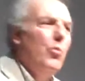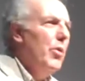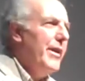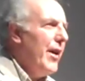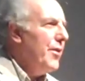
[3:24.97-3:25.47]

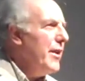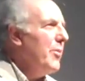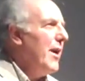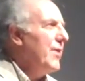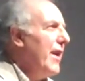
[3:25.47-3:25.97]
Well, now think
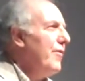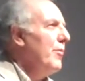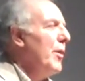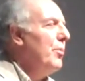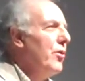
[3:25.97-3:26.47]
about that
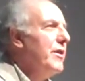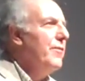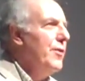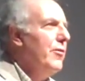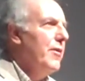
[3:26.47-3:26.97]
from the point
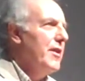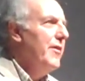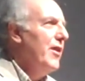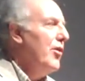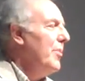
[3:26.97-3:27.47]
of view of the
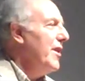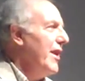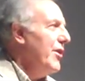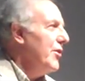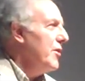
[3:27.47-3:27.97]
developing
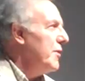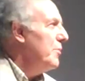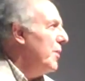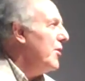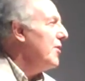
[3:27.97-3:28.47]
nations,
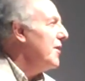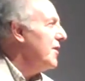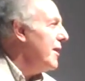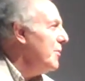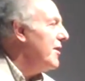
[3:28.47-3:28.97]
because it
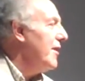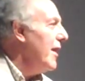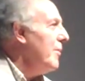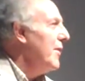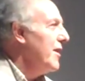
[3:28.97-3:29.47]
seems to
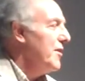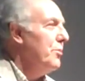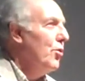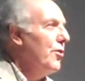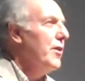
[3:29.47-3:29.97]
them that
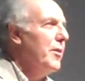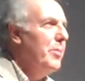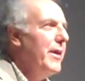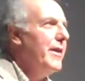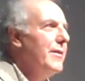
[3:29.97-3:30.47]
it's more than a
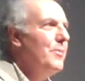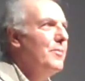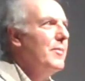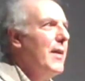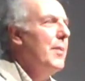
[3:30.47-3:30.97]

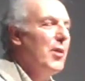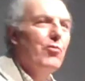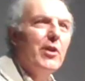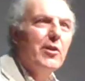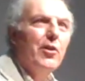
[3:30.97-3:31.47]
bit
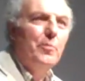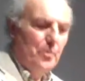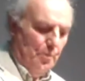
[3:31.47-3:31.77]
hypocritical.